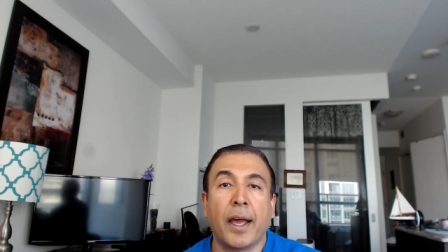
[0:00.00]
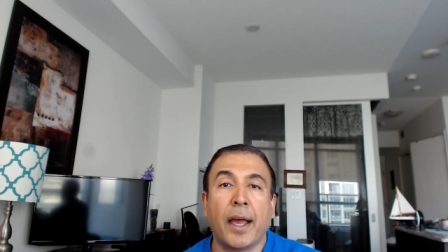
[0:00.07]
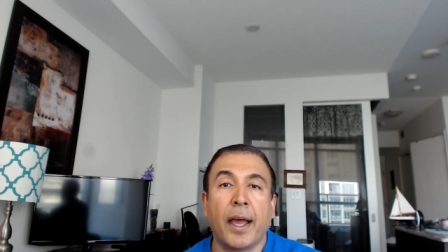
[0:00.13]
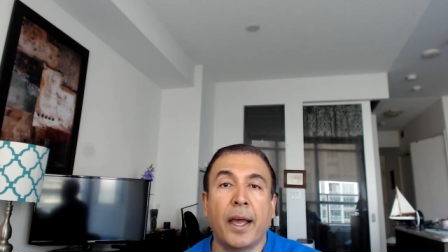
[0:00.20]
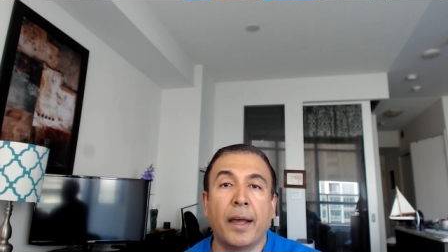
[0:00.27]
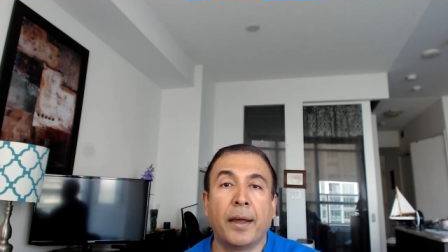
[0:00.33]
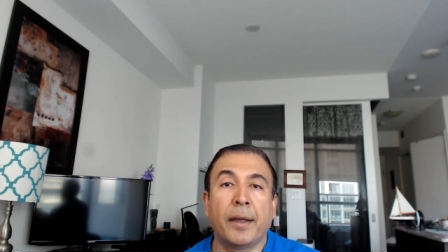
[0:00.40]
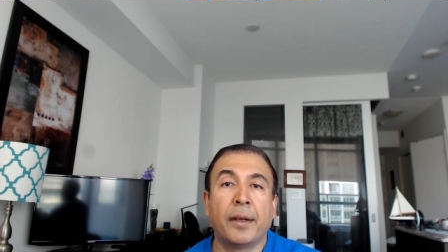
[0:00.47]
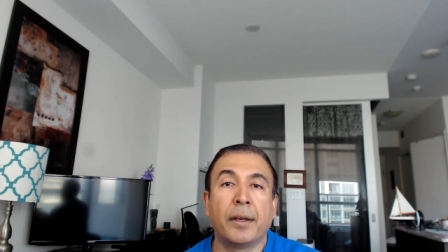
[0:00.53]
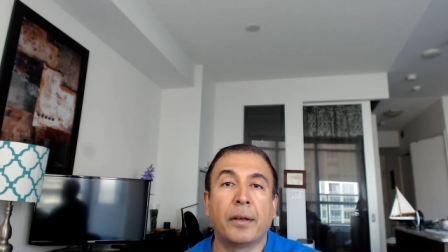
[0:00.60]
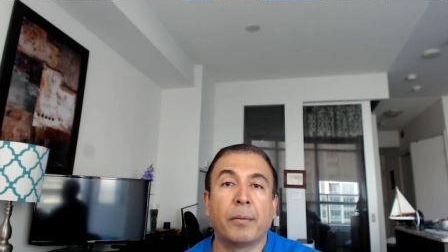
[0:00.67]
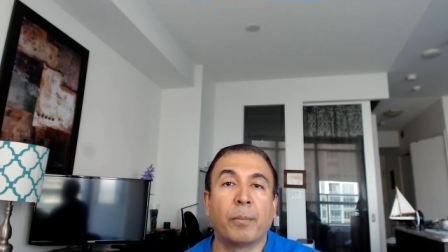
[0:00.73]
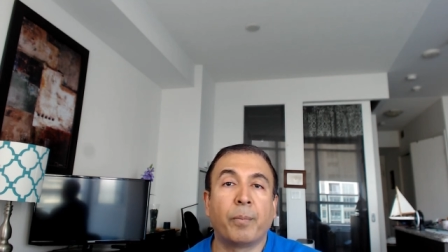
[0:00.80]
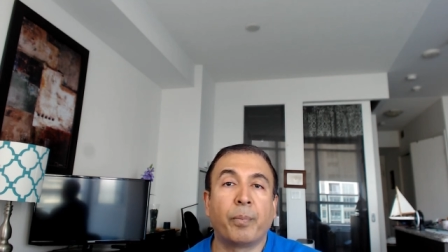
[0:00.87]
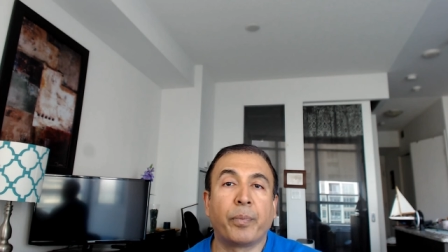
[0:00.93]
And
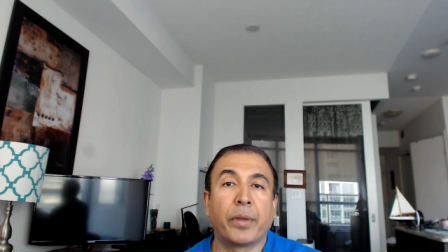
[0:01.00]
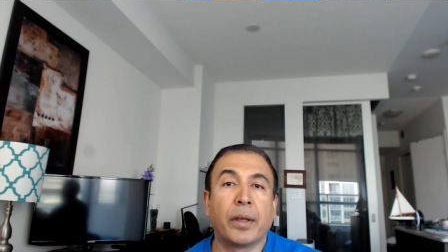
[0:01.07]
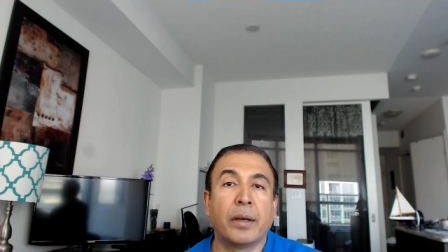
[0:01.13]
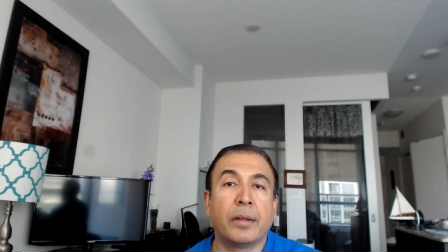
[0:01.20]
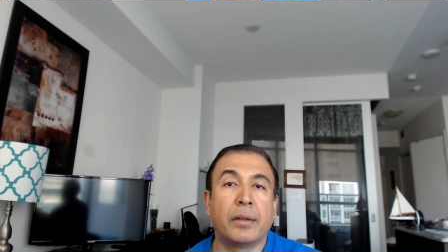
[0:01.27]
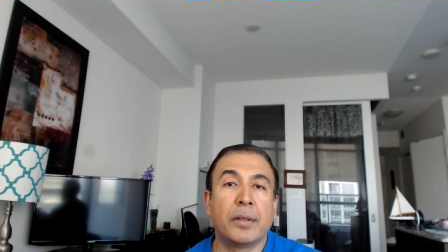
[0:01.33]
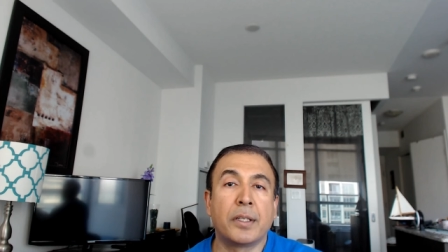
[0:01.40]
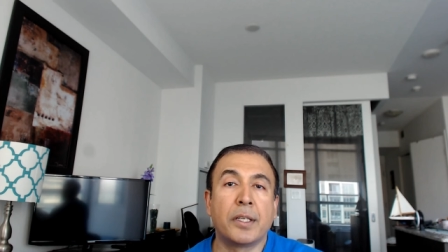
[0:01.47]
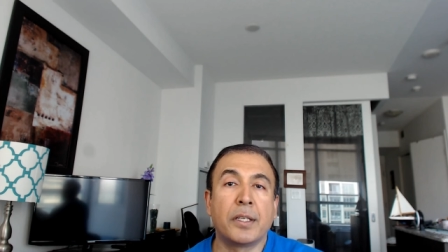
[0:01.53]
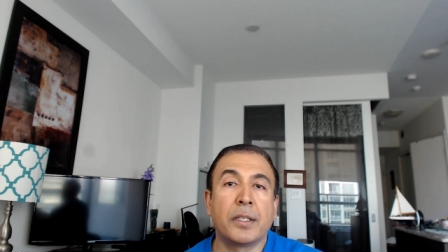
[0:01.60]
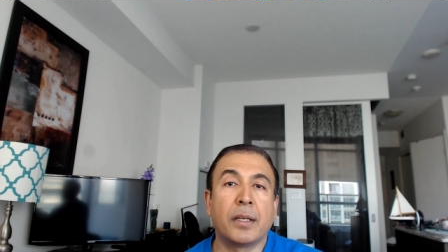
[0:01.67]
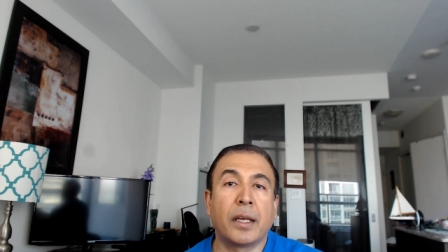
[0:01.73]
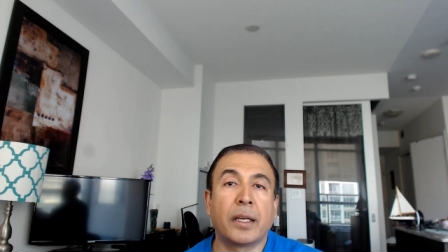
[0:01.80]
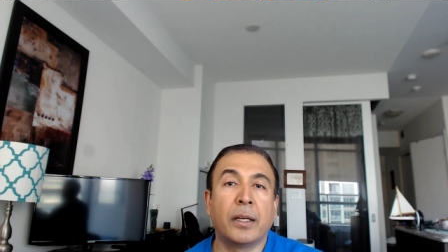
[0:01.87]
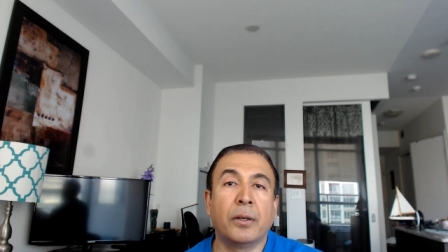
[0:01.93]
this is
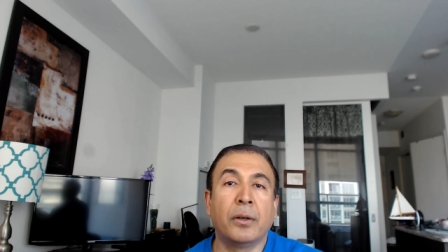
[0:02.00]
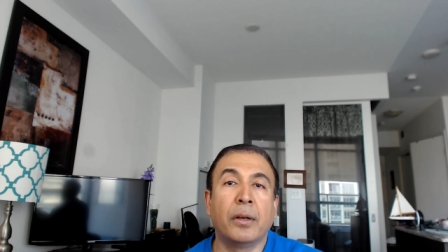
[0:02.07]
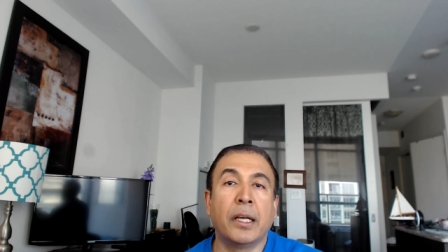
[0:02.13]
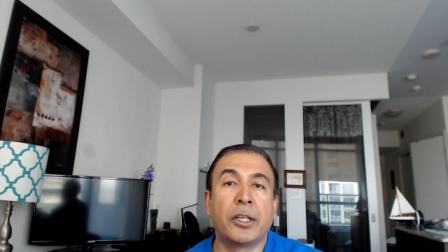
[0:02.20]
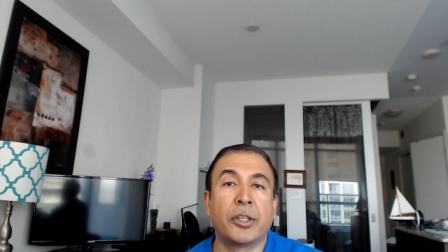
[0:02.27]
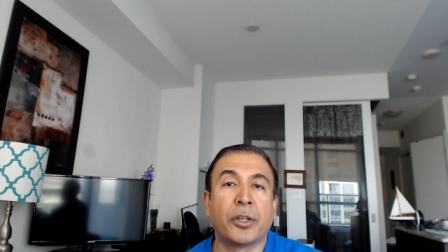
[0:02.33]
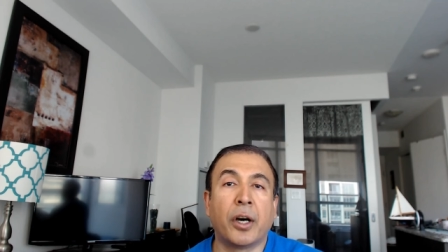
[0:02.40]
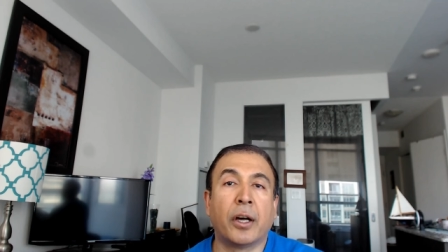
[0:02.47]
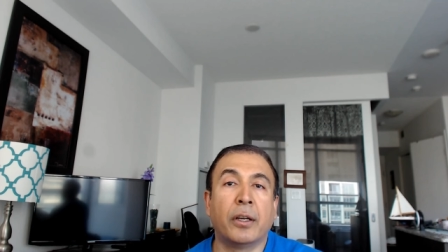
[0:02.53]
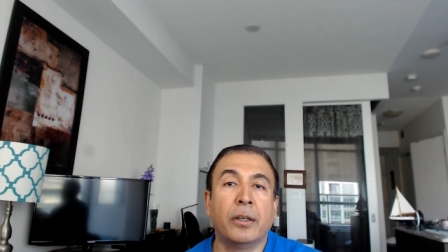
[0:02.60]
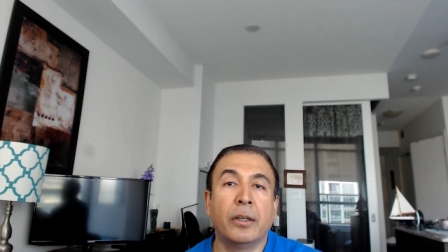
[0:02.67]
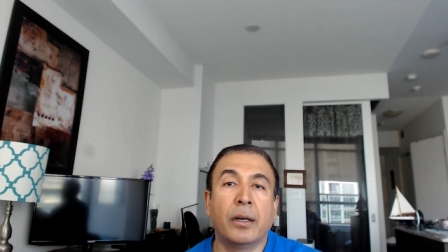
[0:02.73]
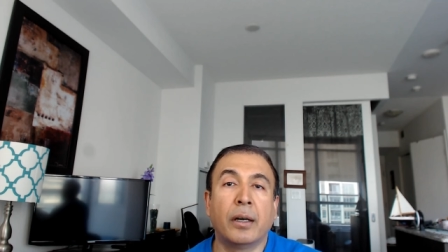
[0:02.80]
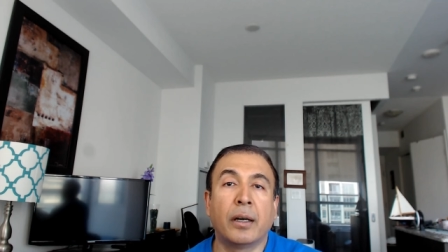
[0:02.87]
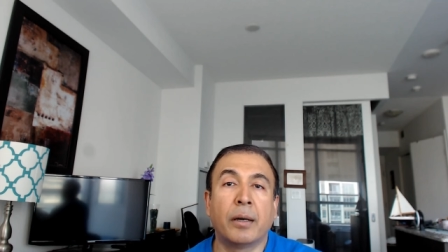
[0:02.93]
like later
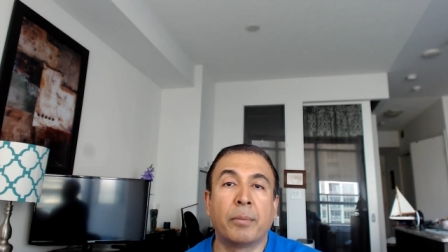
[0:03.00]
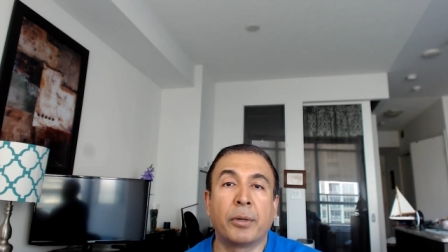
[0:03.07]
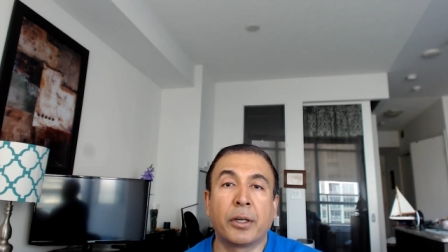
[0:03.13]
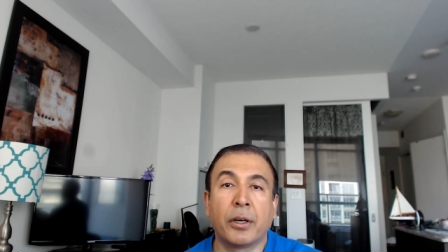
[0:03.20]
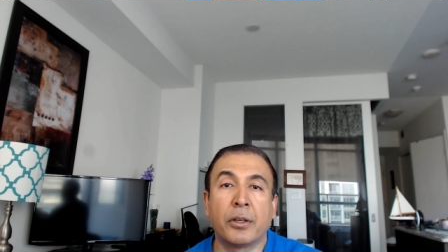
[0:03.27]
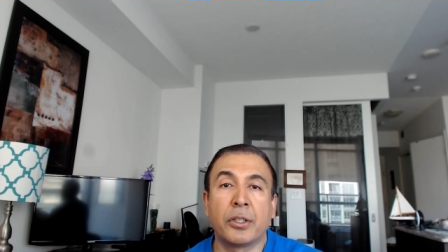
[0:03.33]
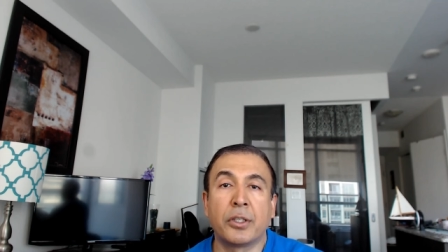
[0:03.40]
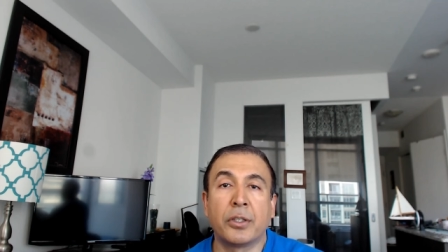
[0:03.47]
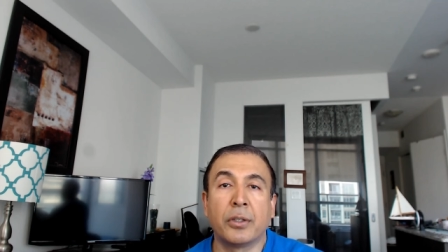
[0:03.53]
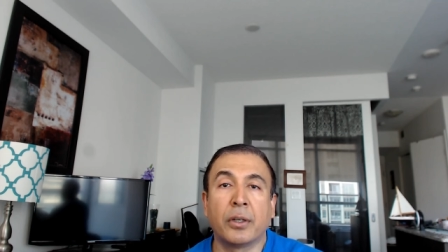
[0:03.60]
on, because